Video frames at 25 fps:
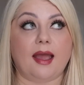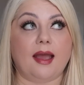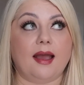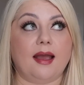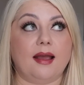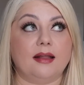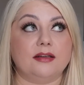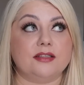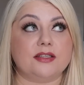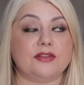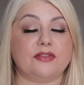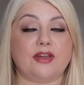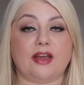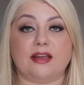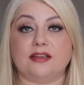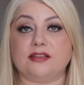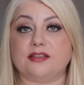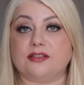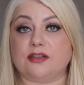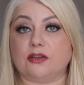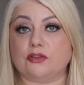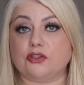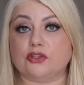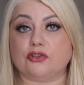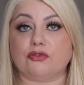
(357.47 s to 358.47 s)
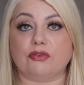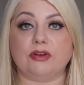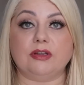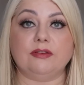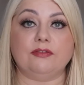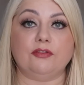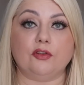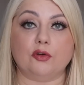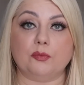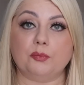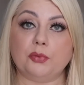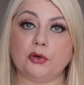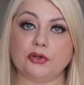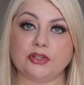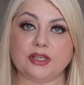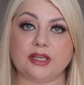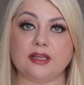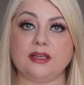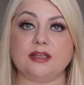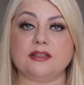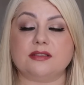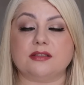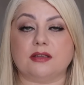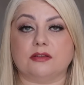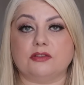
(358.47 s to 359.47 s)
and that is sunscreen for your
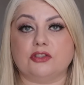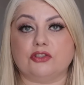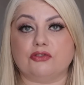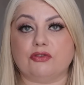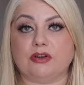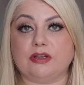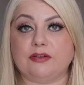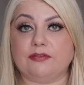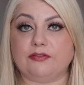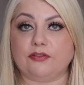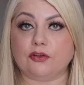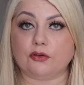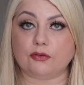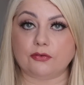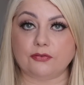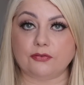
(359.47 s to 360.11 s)
body, sunscreen for your